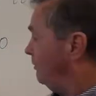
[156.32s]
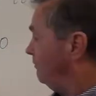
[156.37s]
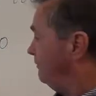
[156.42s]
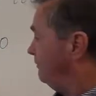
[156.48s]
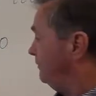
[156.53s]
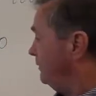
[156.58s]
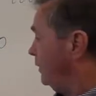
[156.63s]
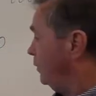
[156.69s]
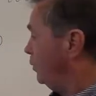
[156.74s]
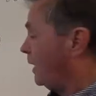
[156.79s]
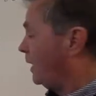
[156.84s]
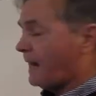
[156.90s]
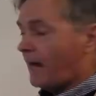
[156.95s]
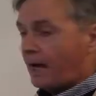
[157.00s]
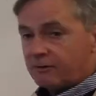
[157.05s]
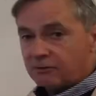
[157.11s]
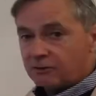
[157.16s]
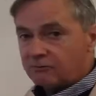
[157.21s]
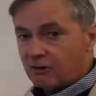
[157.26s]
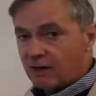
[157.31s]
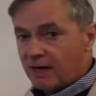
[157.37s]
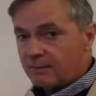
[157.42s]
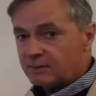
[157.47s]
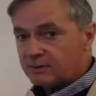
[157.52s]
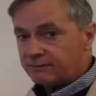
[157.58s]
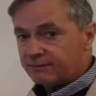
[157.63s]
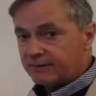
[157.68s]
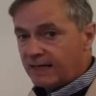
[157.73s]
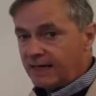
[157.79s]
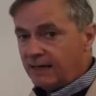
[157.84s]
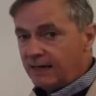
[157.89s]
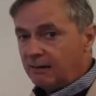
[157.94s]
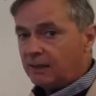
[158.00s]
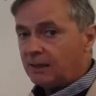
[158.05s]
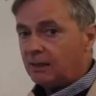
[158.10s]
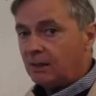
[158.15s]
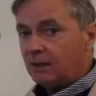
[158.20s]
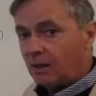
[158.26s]
100 grams of flour,
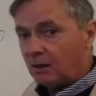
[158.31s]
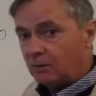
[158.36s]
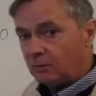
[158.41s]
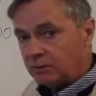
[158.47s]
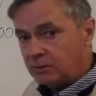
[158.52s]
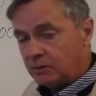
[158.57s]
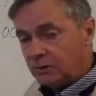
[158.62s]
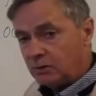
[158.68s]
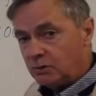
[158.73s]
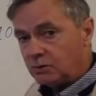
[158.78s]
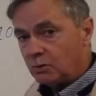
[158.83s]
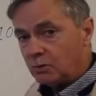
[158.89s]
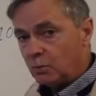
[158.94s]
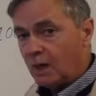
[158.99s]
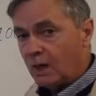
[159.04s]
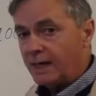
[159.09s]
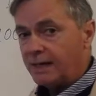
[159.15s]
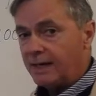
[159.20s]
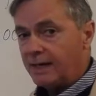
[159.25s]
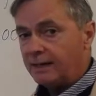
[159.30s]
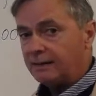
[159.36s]
I would use 1 egg.